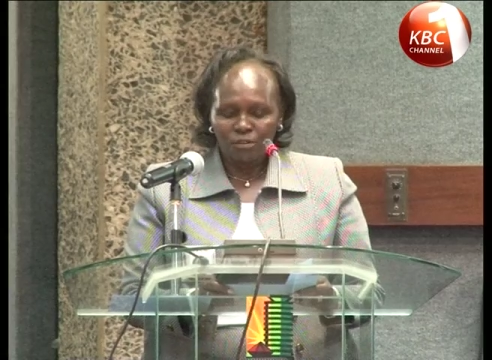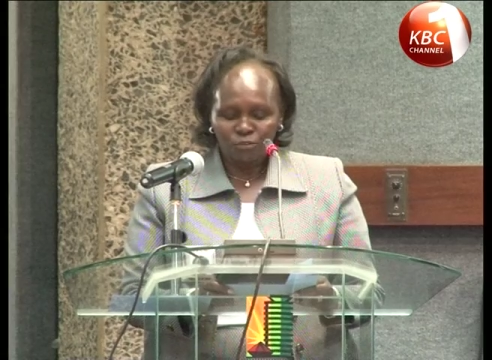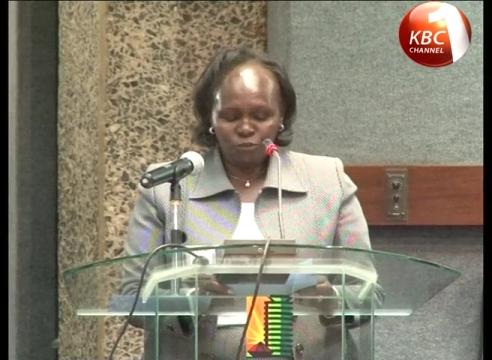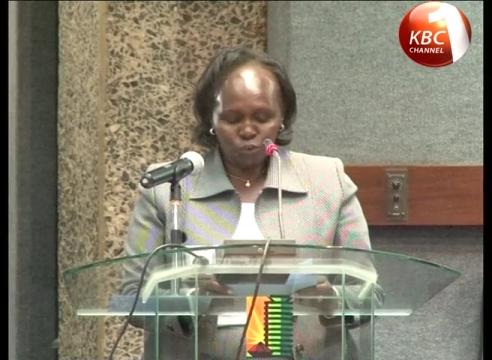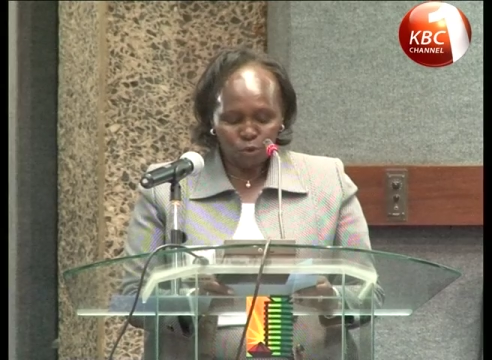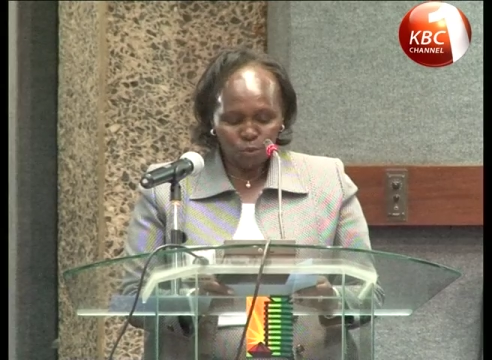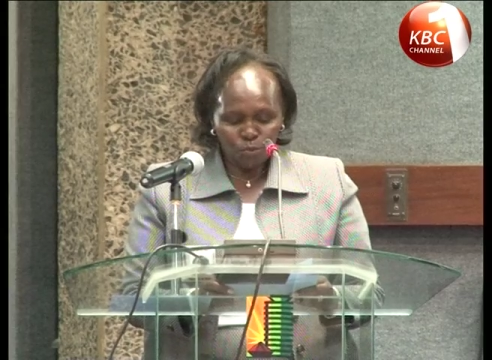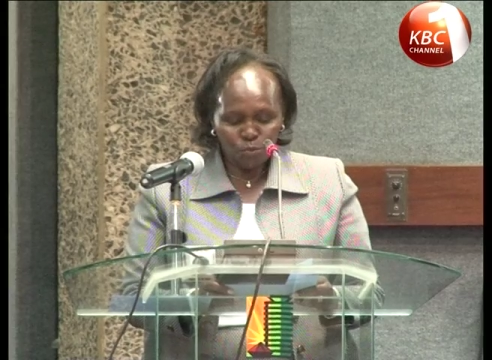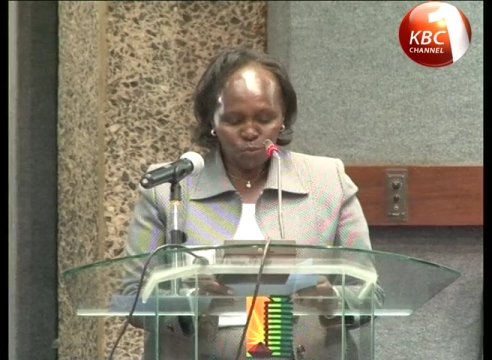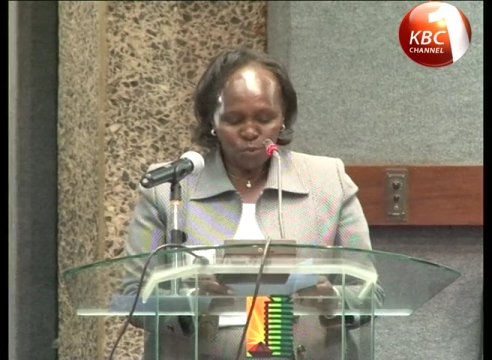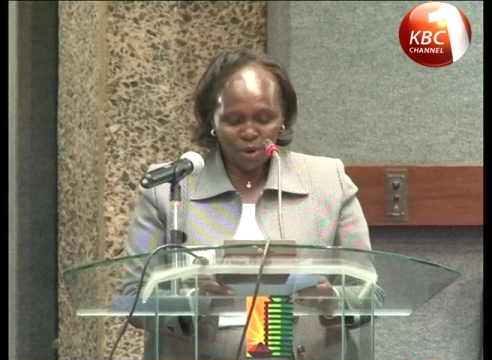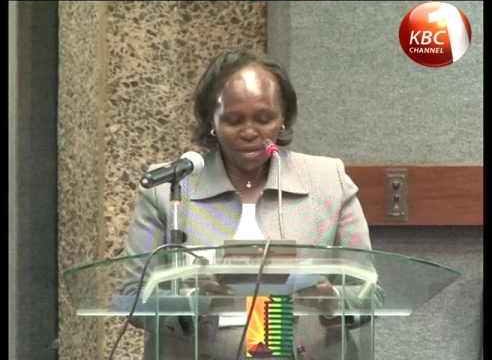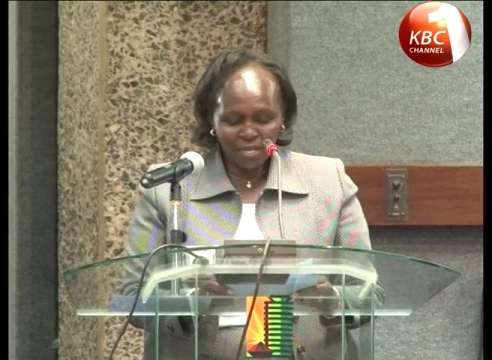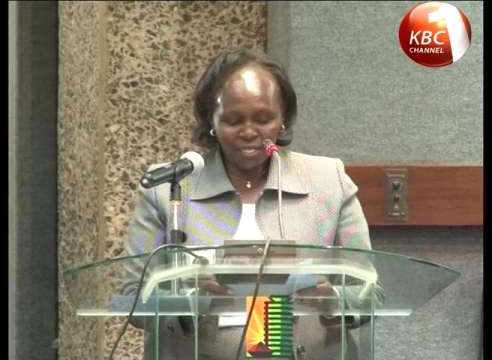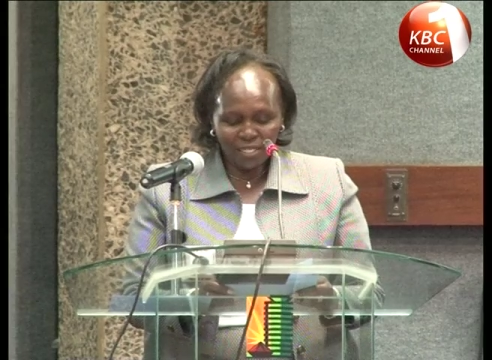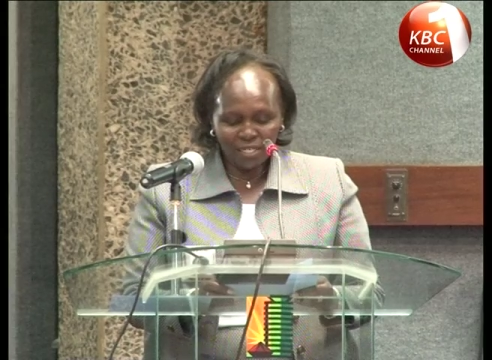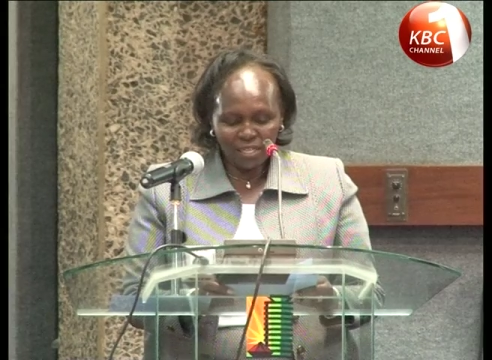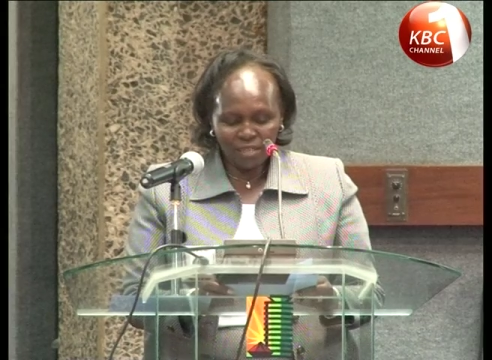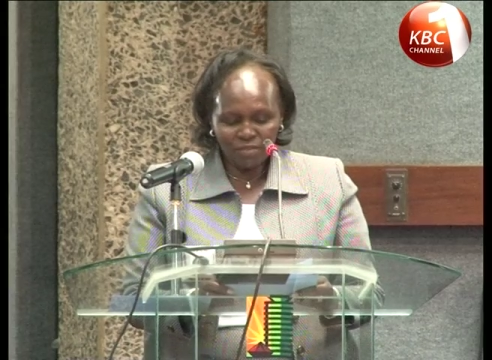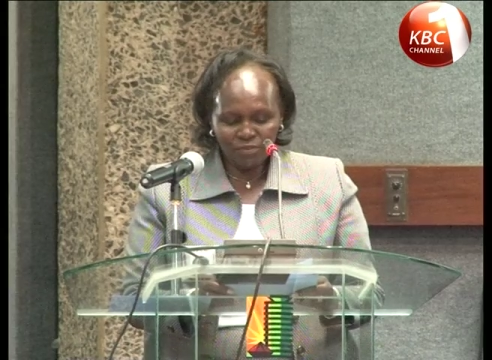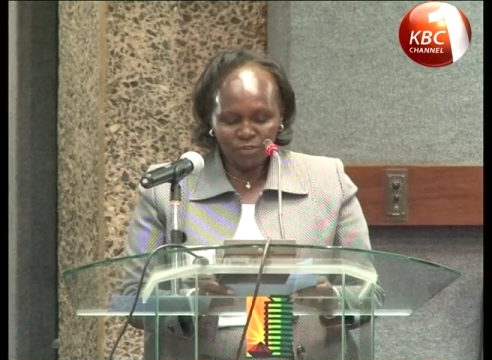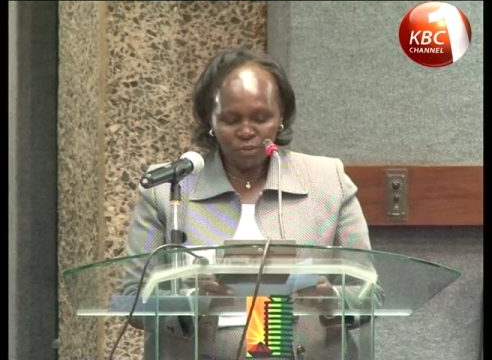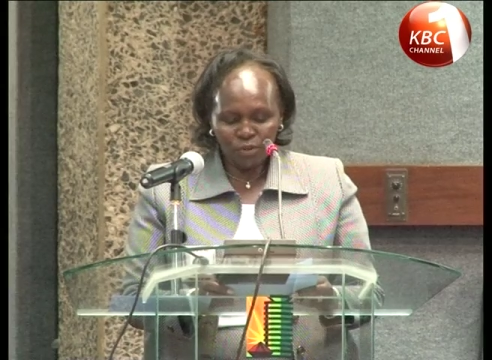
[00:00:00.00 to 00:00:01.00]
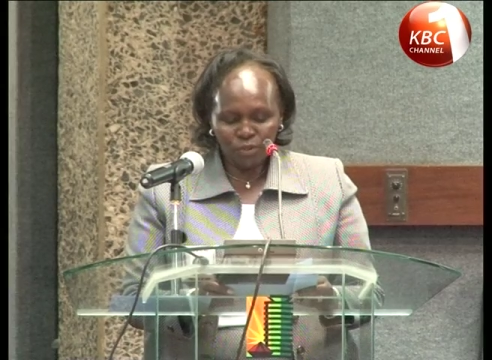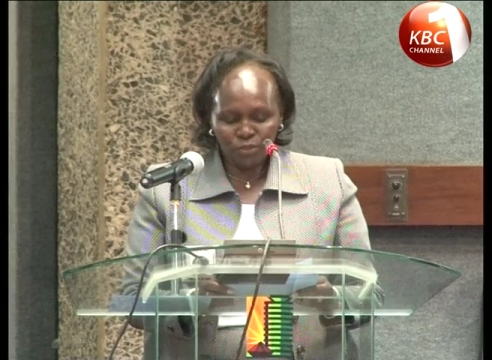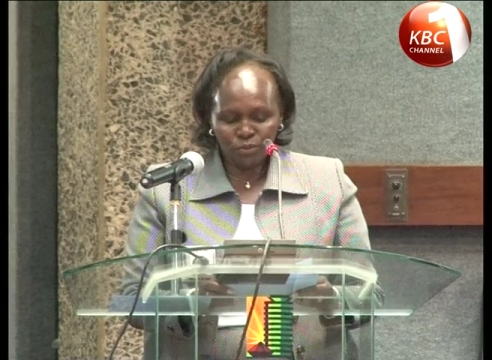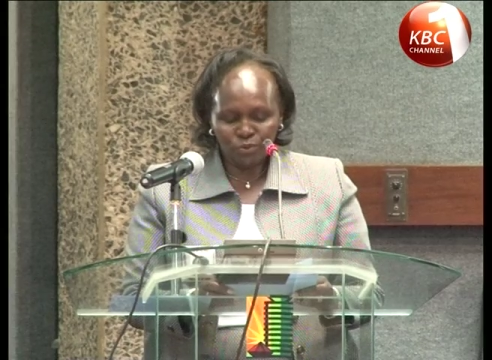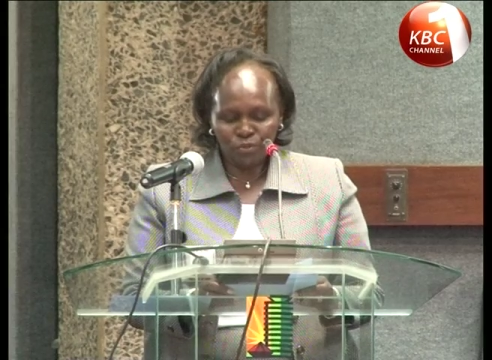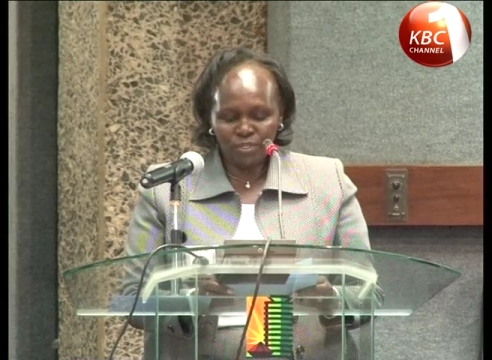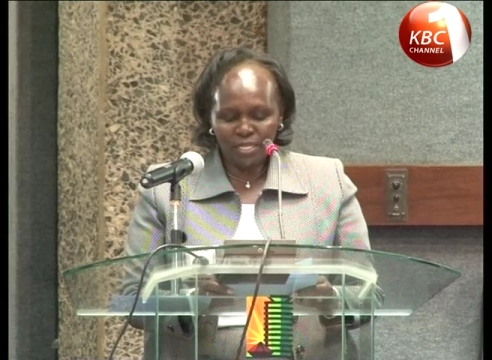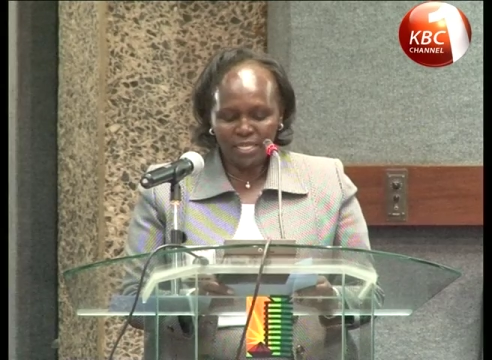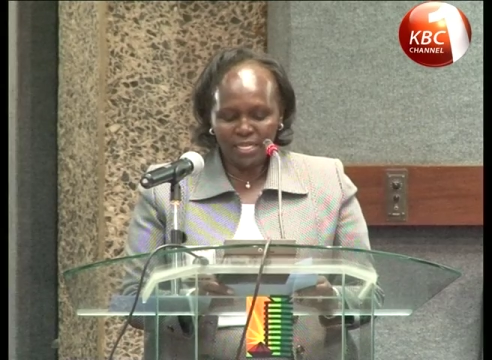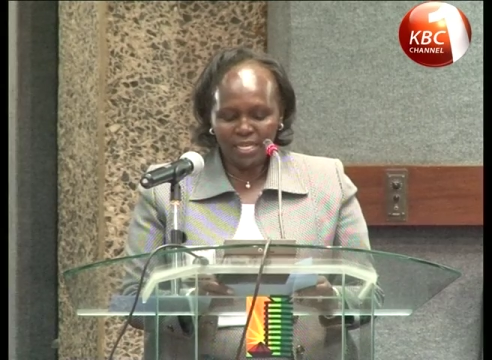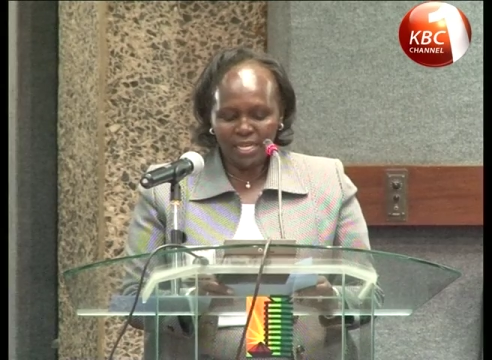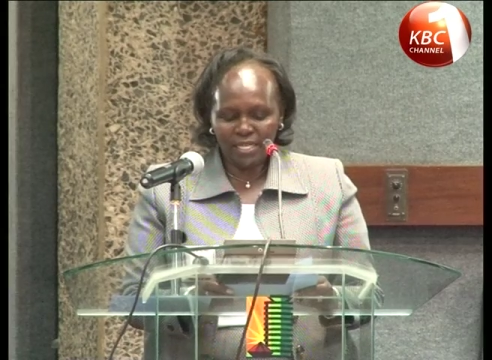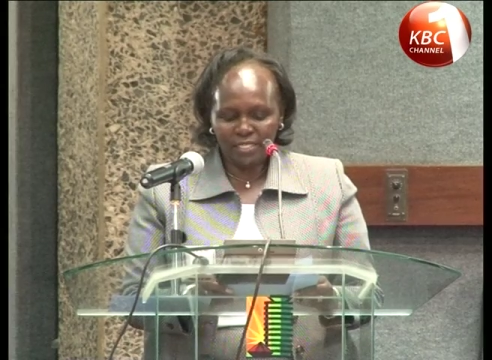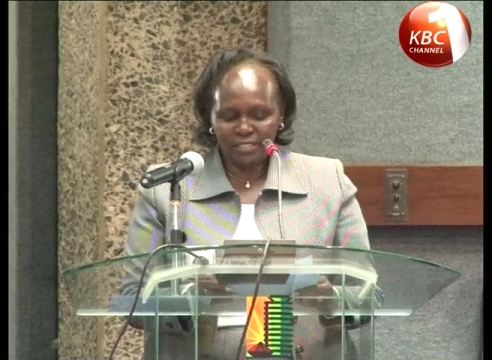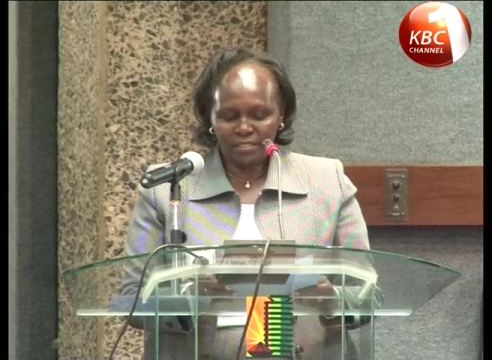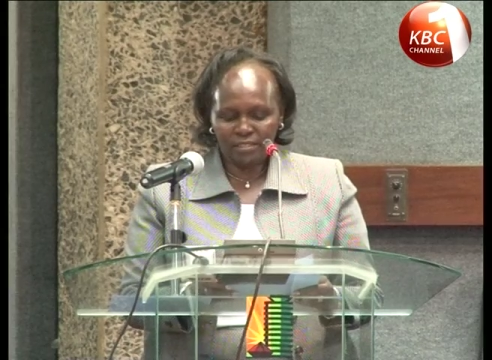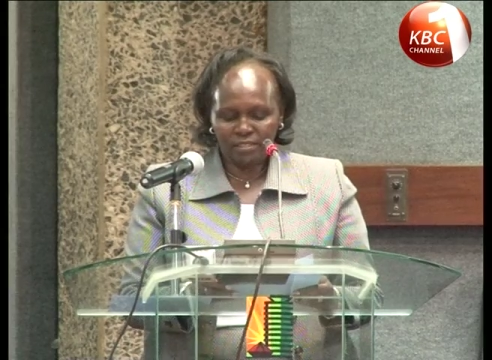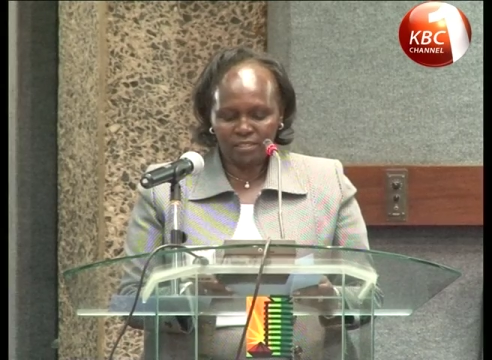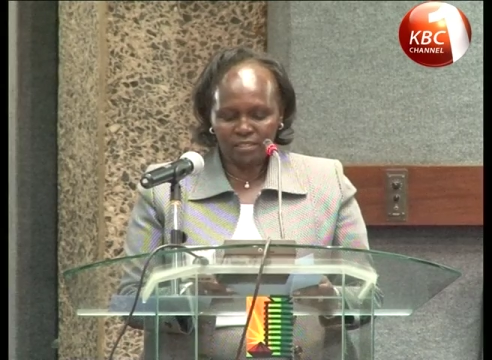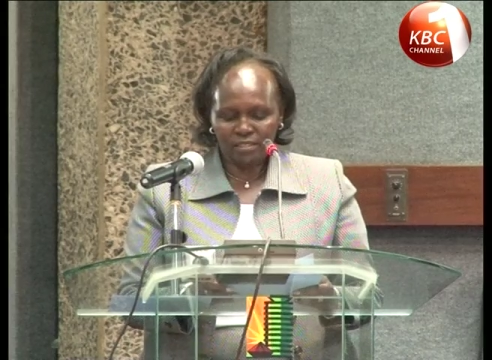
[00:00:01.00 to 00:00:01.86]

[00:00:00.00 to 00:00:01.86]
from one level to the next.